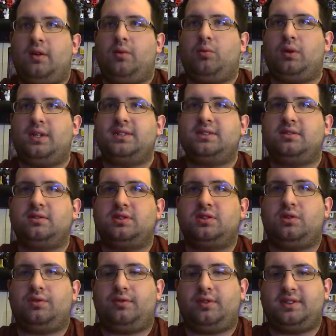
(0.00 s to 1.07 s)
Weiss looks
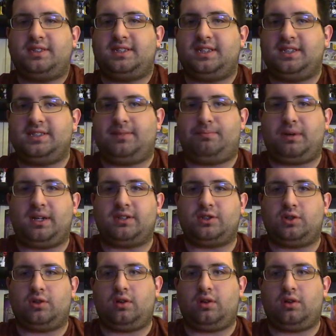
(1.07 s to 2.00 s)
over and sees a picture